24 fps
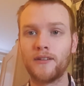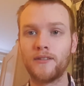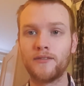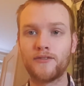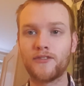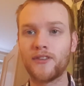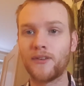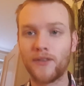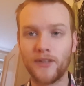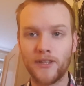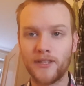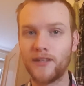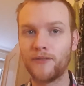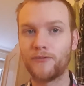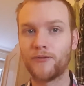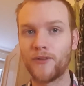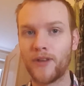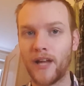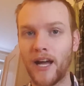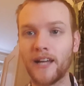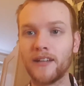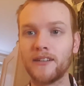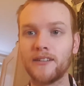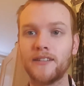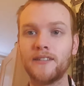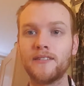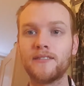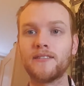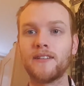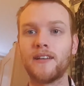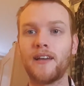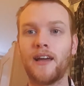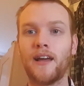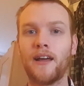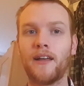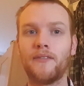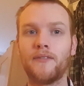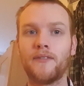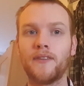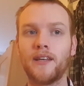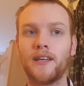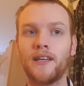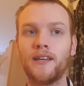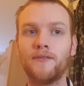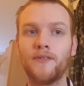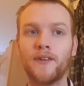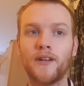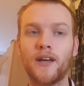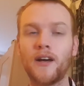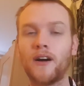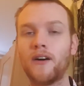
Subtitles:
several different islands, and even